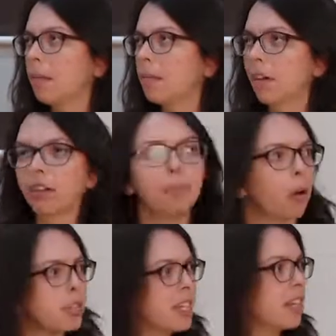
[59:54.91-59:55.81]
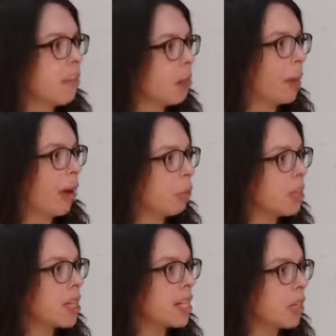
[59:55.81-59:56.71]
very positive about all
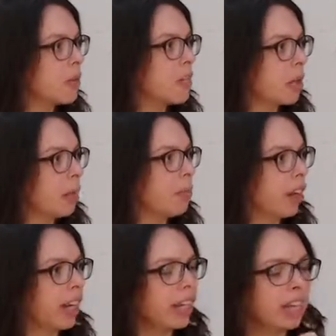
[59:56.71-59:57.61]
the skills that we bring,